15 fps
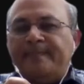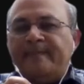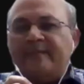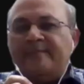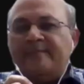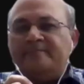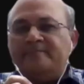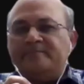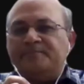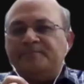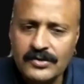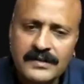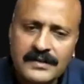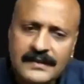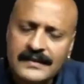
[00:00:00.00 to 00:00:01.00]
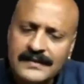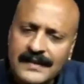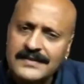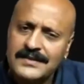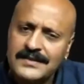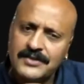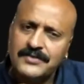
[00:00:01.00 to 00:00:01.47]
Oh, so
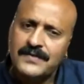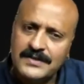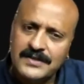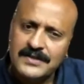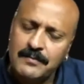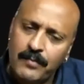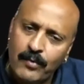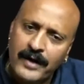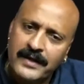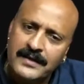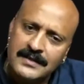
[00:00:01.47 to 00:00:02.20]
that's an interesting point.